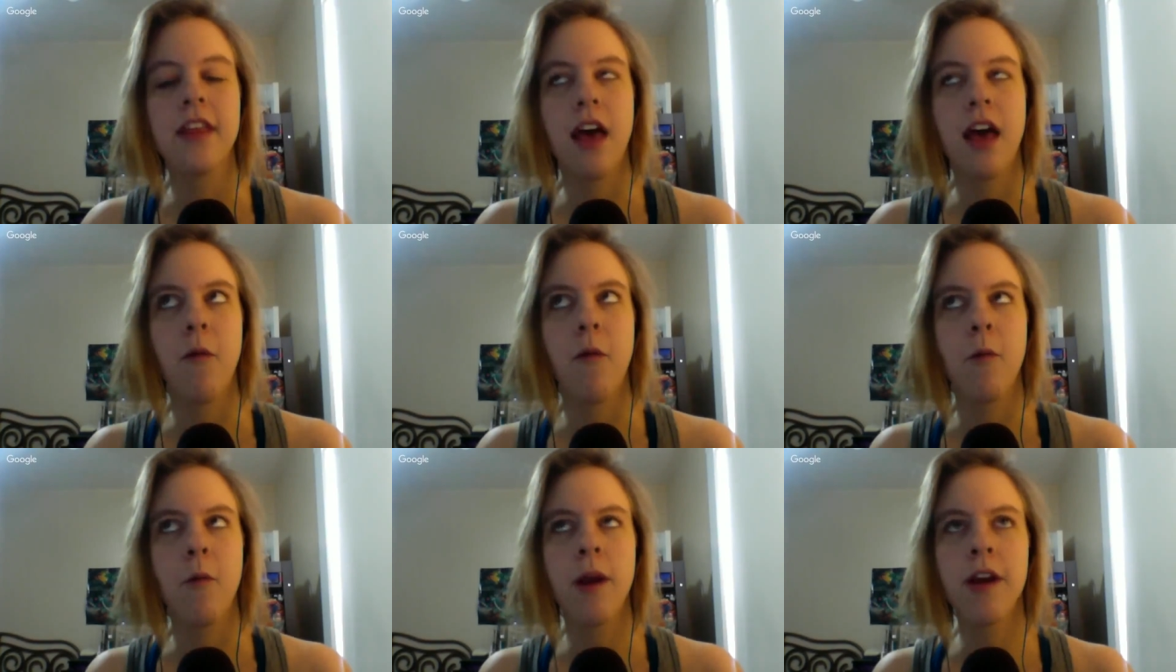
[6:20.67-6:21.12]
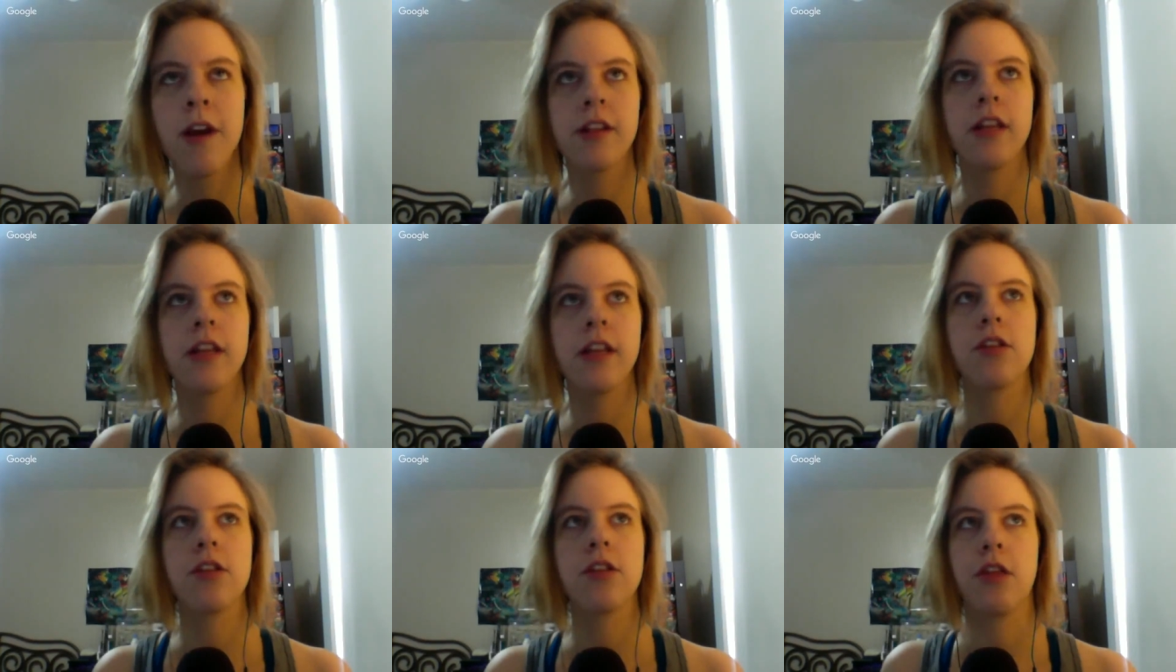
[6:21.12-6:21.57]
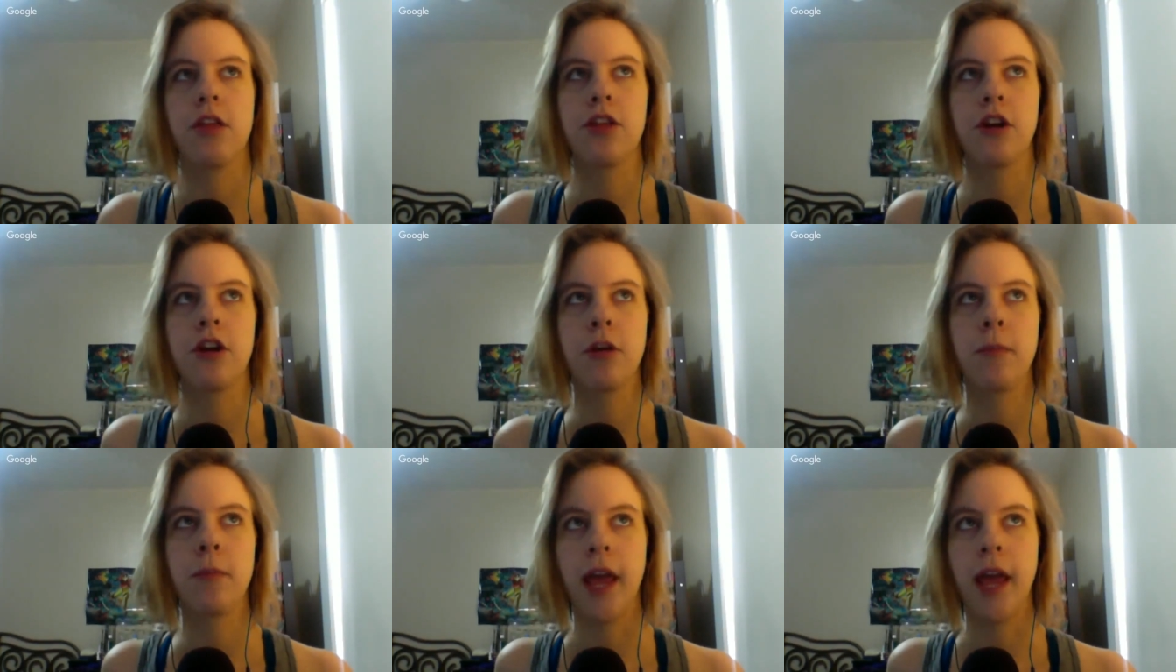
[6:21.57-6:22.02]
weirdly, the
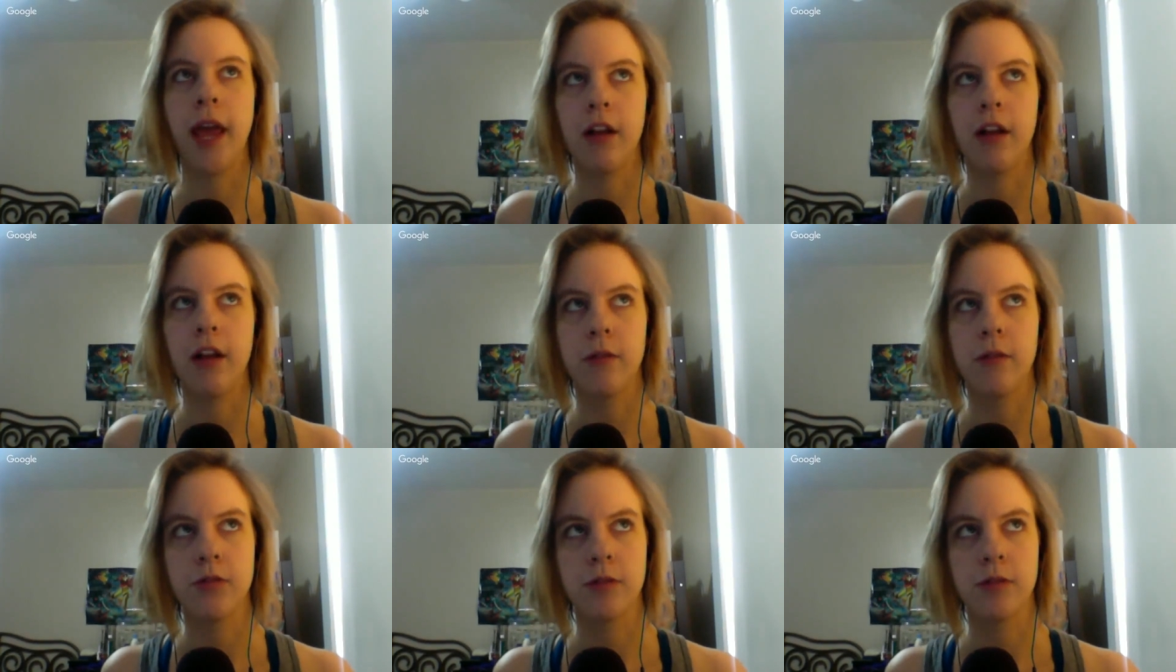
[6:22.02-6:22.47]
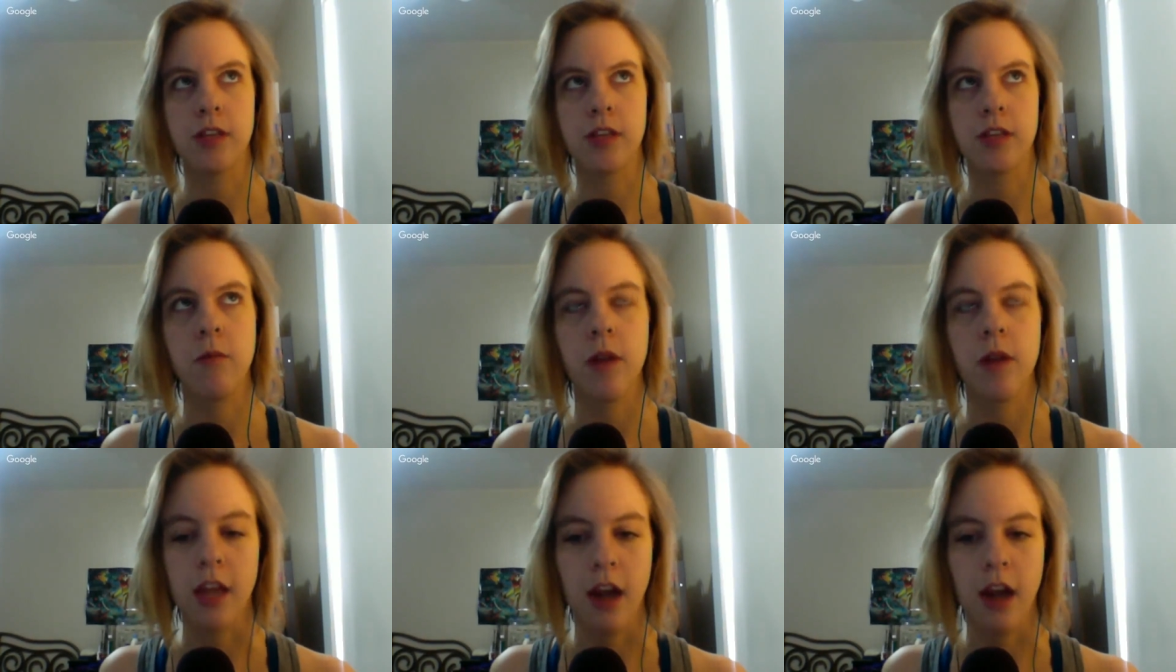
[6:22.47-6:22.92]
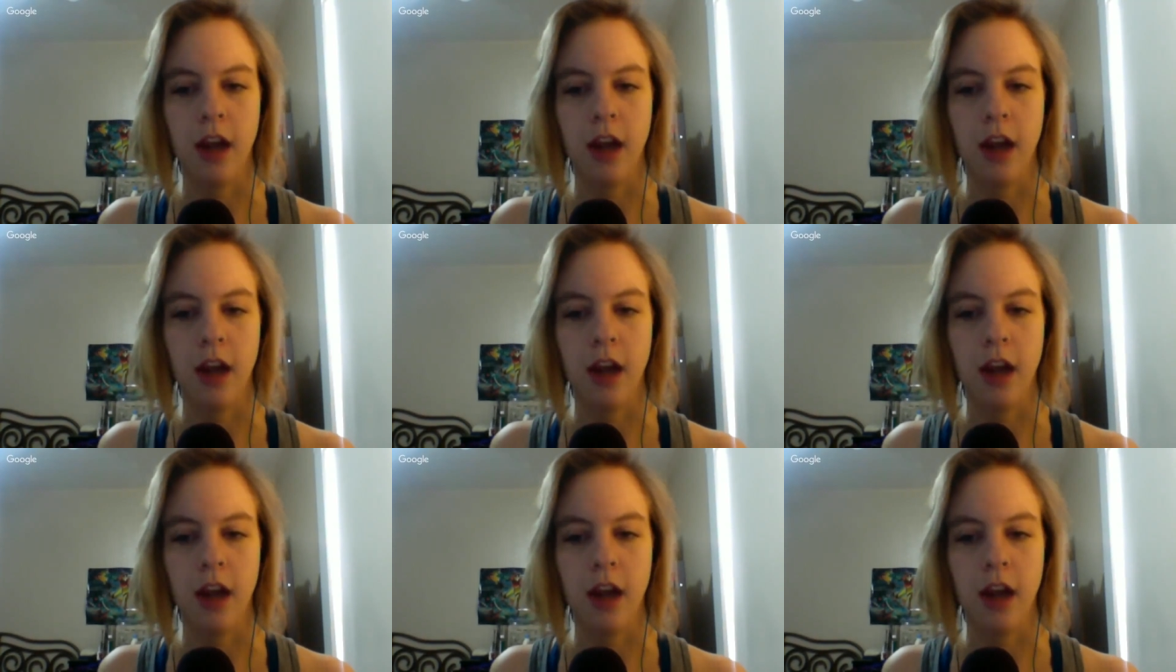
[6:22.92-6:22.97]
3rd panel, which was the one that